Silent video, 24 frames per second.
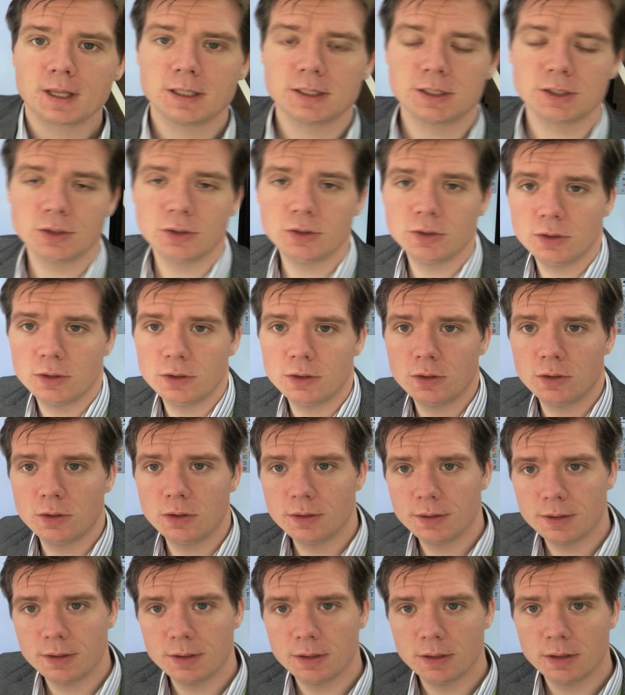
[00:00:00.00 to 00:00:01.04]
So,
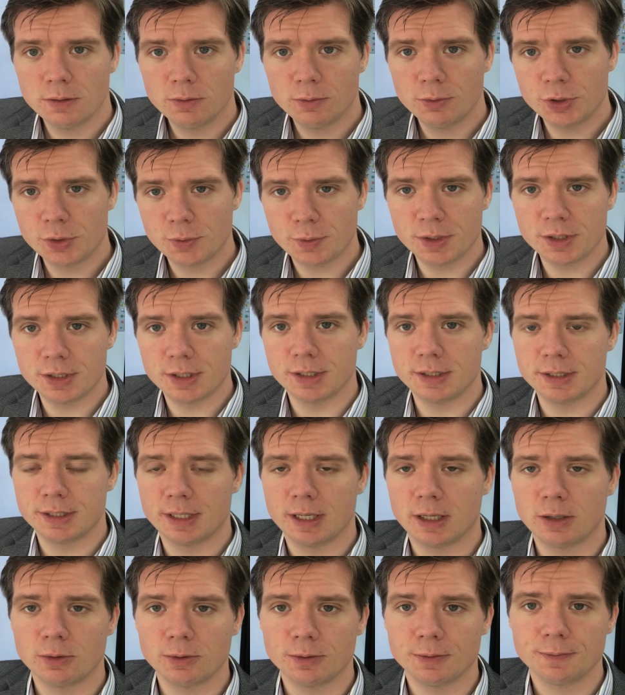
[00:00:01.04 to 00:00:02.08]
which one is this
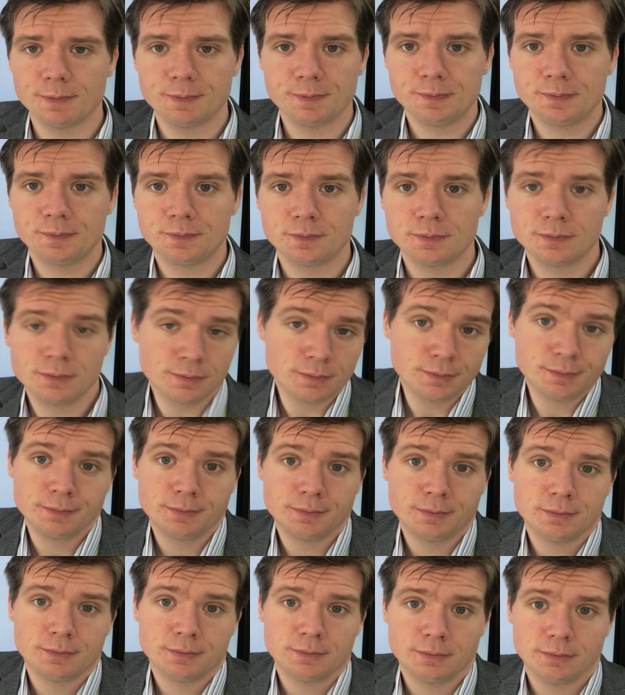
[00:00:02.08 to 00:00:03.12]
now?
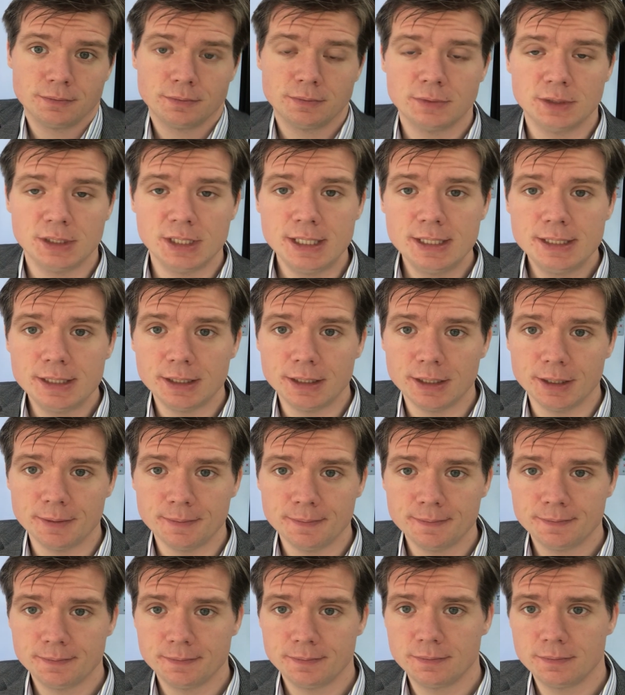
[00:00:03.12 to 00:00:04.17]
Easy,
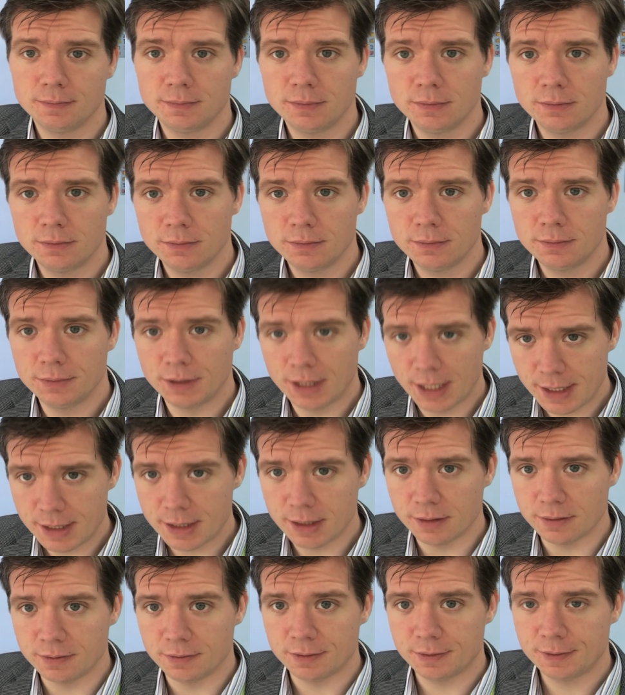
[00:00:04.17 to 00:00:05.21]

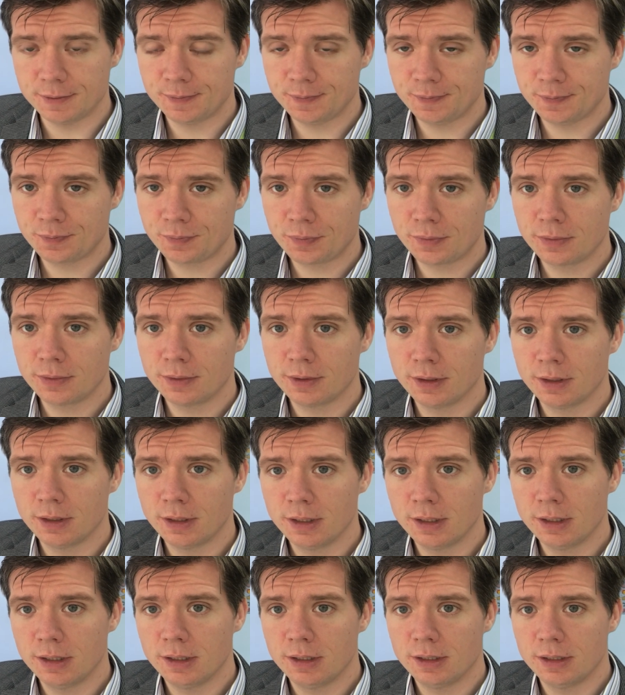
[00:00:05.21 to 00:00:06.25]
dative.
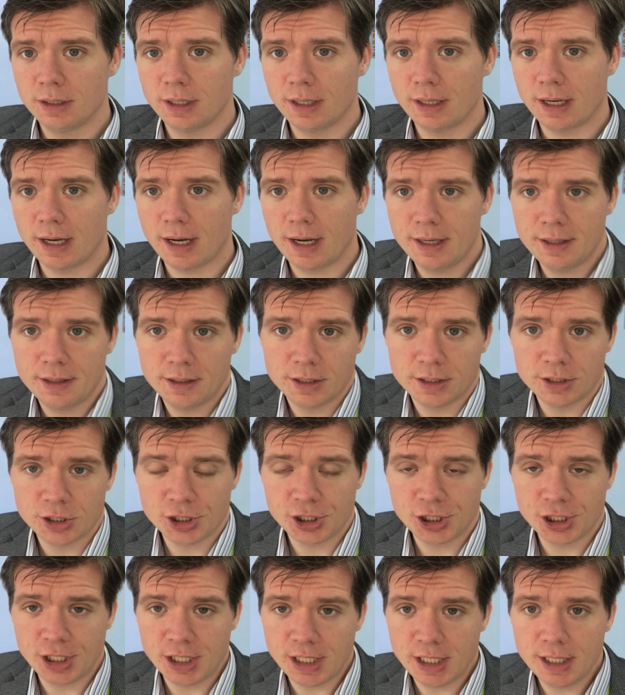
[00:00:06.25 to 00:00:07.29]
Either
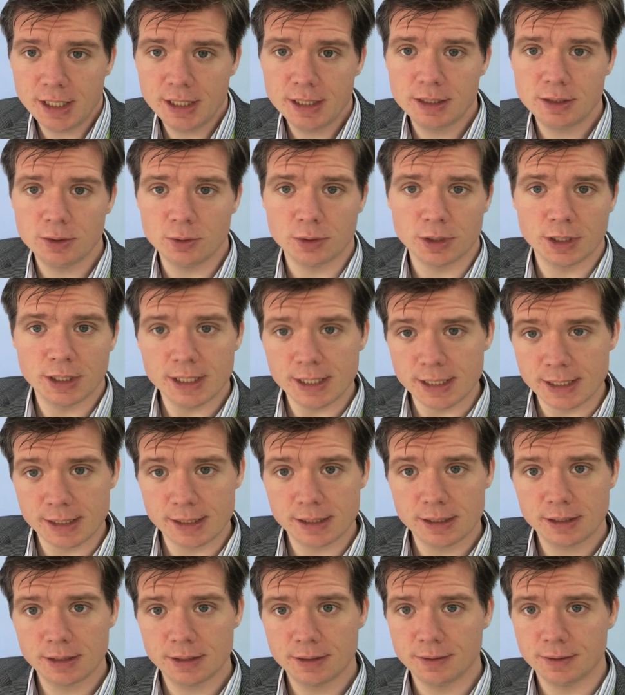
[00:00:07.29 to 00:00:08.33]
steht oder
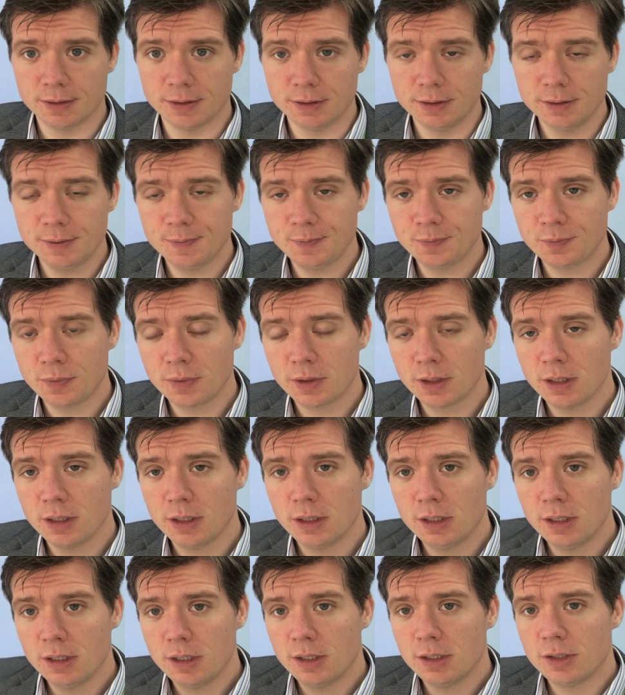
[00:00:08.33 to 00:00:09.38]
ist.
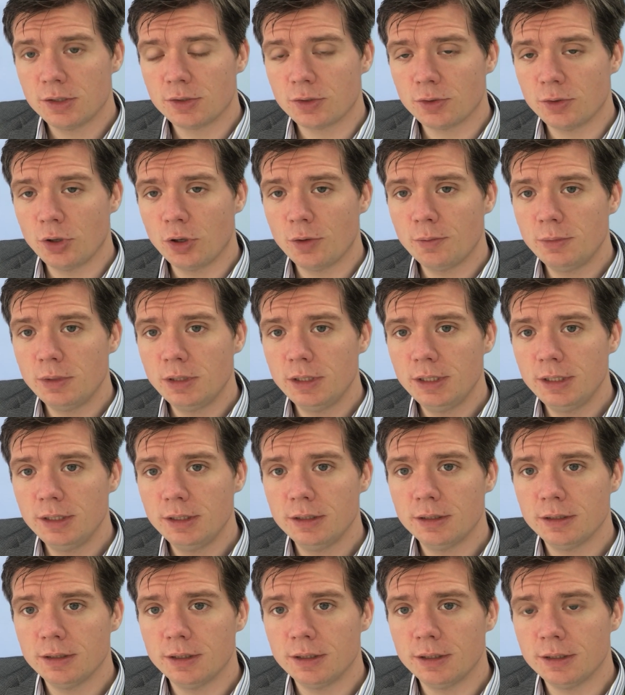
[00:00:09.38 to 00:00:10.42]
So normally,